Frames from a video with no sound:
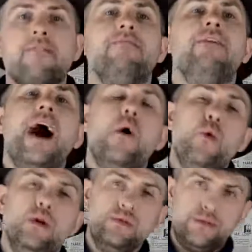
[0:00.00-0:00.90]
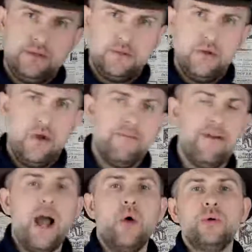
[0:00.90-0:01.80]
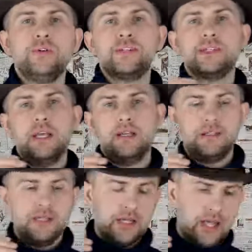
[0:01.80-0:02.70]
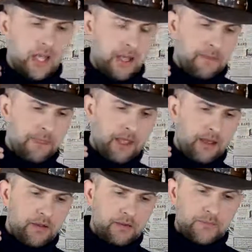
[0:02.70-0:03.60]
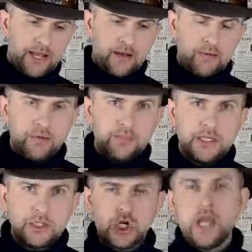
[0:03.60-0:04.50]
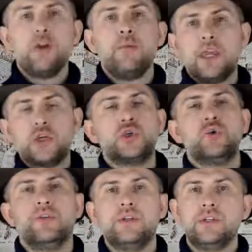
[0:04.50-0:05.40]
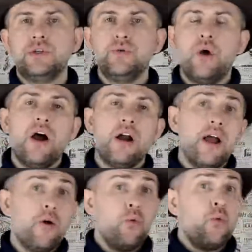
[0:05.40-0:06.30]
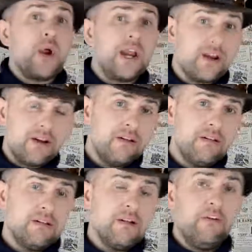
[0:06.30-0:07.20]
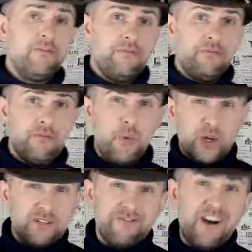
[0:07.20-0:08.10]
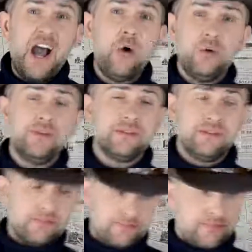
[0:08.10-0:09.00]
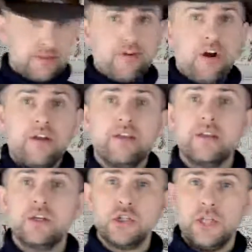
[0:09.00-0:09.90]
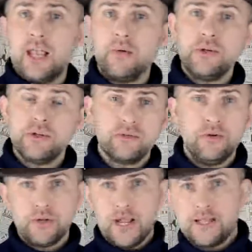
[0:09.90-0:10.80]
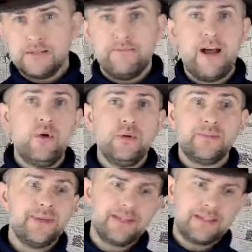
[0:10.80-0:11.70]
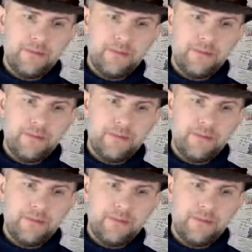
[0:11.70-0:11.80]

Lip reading: vowels. Vowels, and I will be trying to make sure that you are aware of what vowels there are in English language, all kinds of vowels, because the